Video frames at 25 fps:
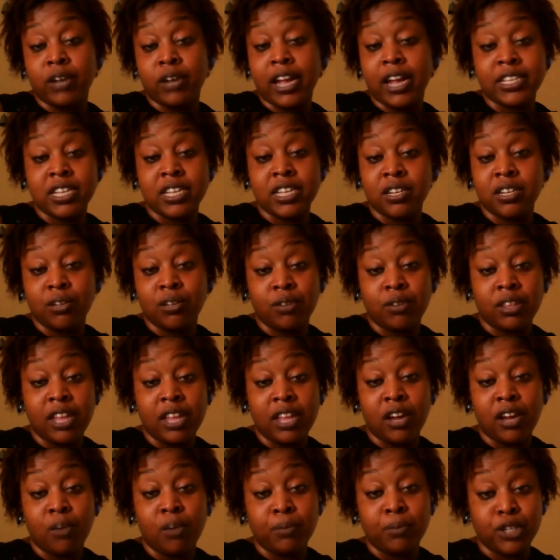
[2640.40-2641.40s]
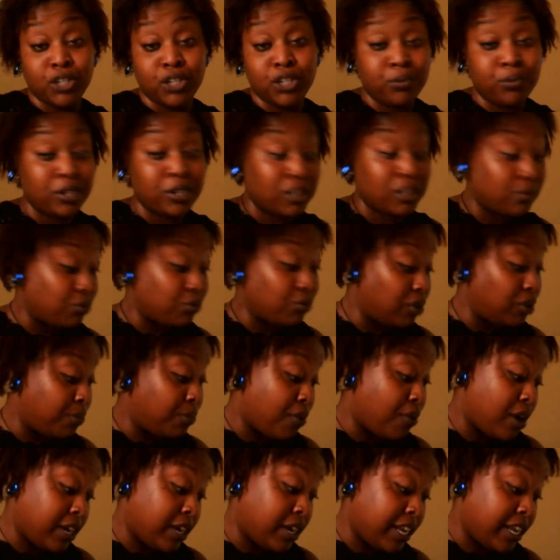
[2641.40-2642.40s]
not telling you that they gonna put you in some three
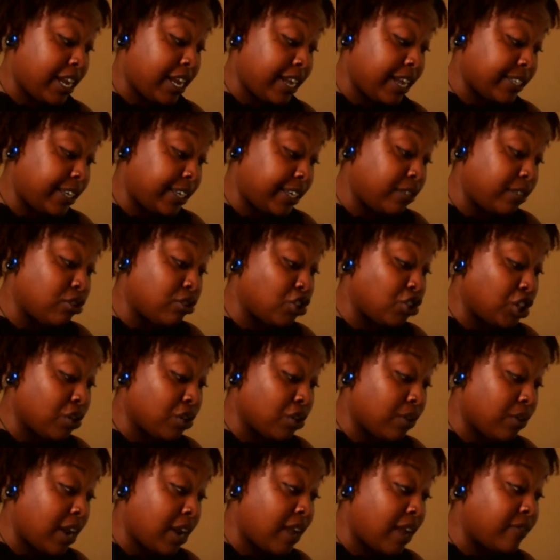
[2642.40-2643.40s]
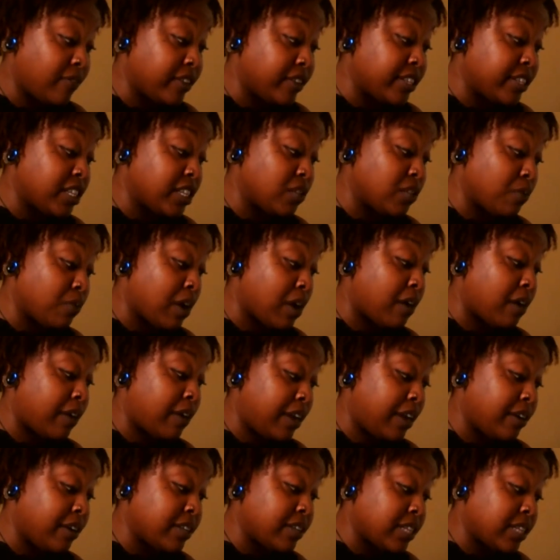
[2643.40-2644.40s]
party ass energy. Okay, if this is around
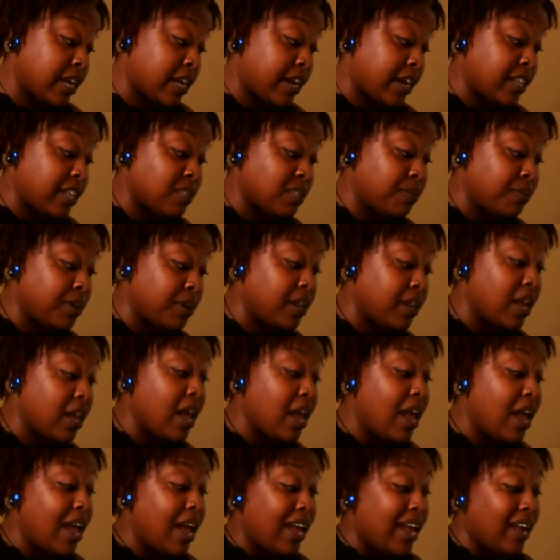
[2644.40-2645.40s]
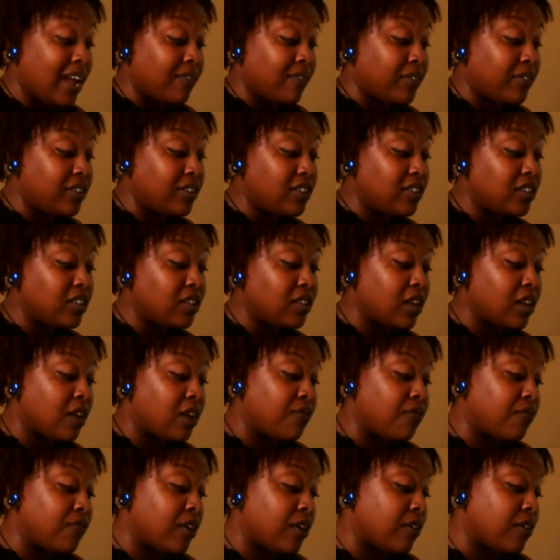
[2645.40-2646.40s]
air signs, but if this is a,
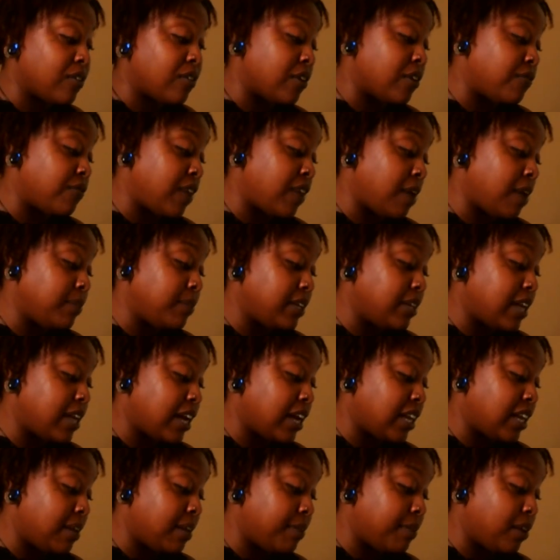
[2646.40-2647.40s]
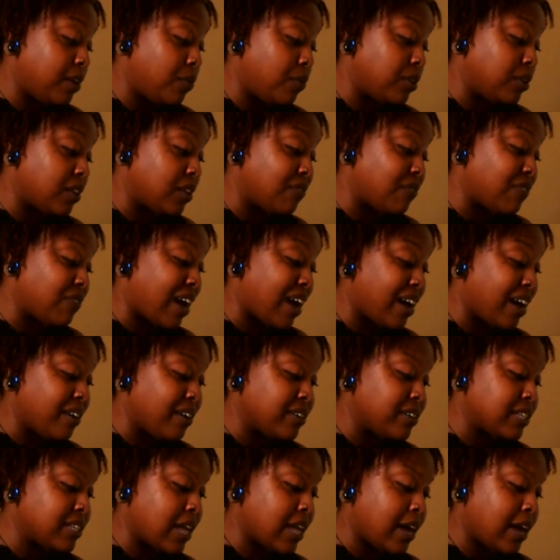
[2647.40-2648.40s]
a, a family dynamic with the
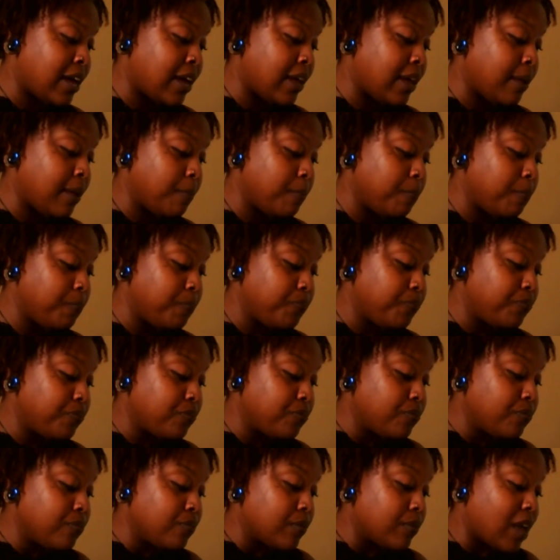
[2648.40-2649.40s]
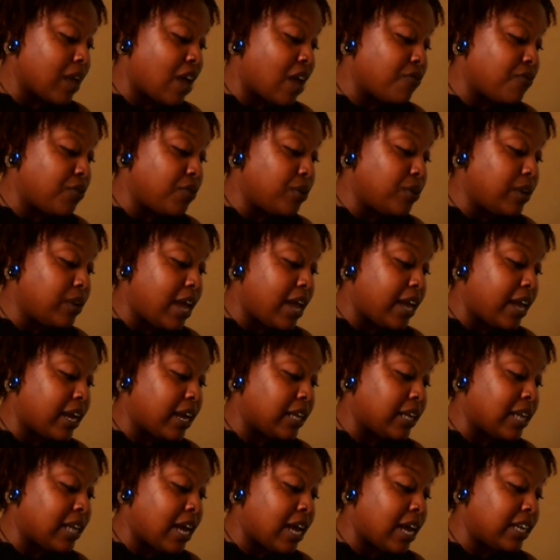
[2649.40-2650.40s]
fire sign I feel like
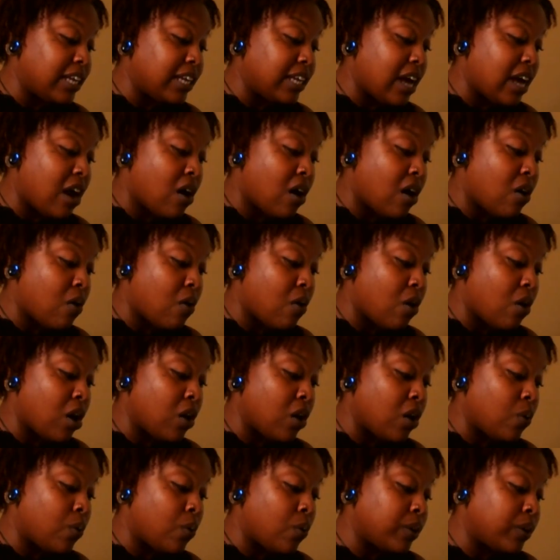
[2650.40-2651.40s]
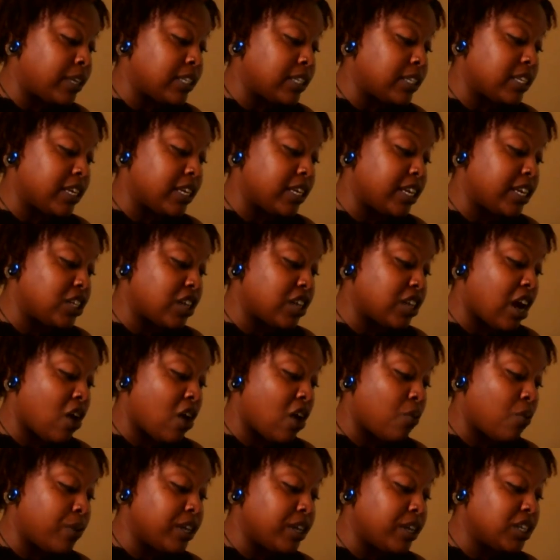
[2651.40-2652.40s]
a lot of y'all are wanting to get
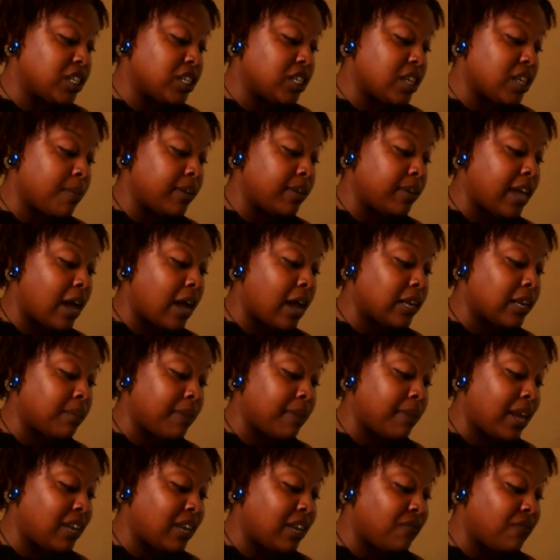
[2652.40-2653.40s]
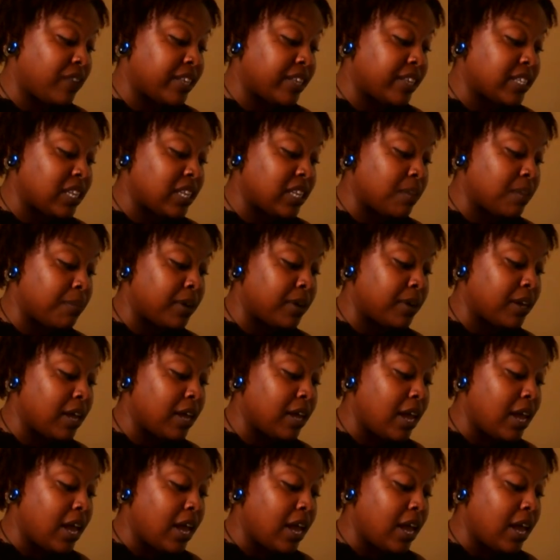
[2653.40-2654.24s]
y'all wish. Some of y'all are manifesting it, but